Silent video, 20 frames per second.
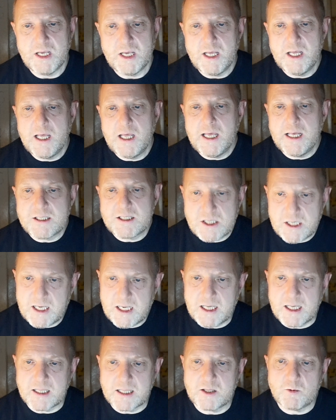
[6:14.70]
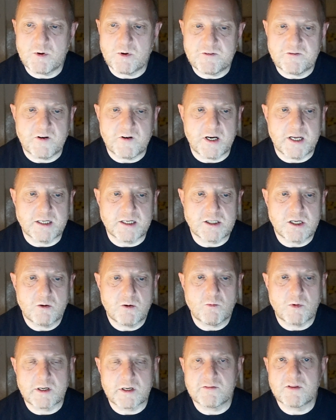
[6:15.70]
It's here that we find one
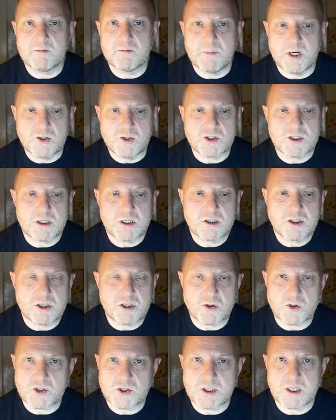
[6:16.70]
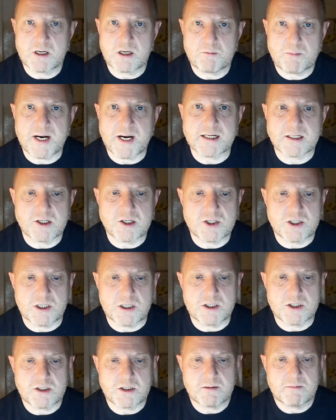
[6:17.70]
of the most toxic practices,
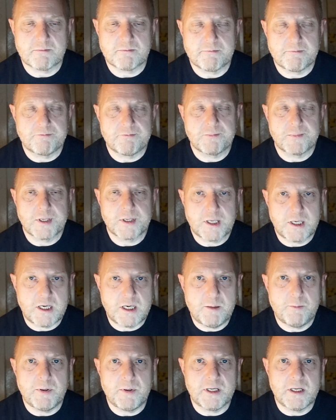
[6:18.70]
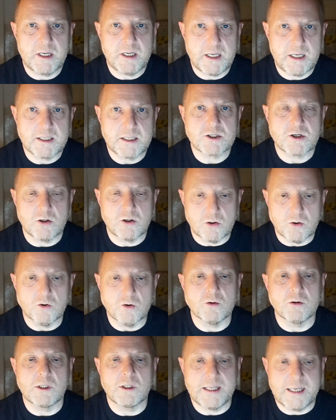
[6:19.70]
keeping it
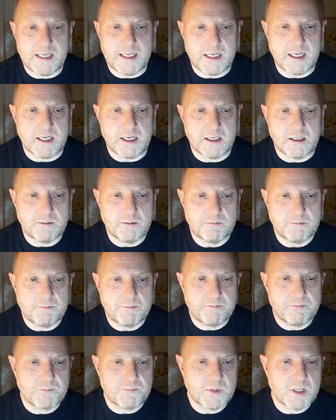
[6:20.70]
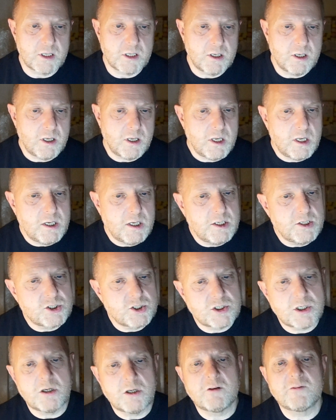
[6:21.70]
all in. So
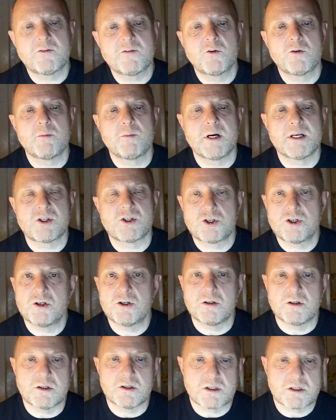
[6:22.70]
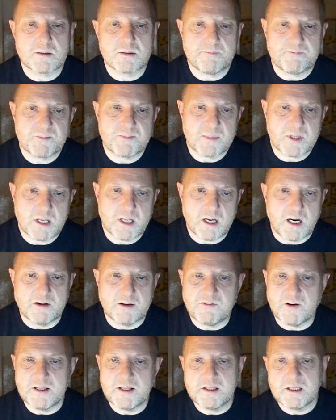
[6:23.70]
often with my students, I
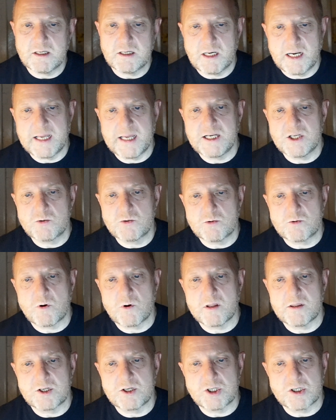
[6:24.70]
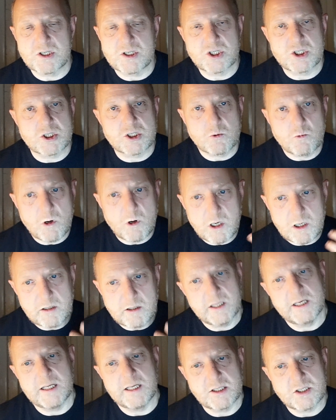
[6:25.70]
find that ladies would rather just swallow the
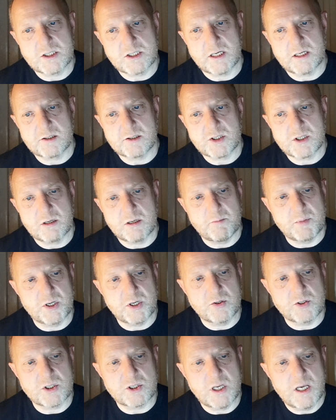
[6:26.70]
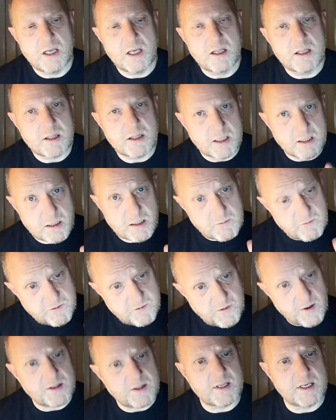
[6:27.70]
insults and abuse than
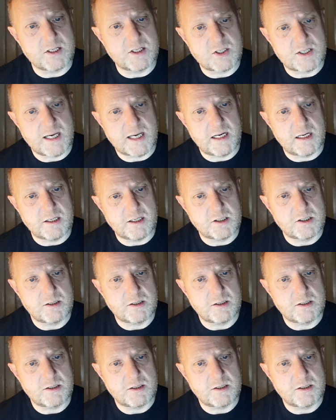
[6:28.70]
confront the assailant.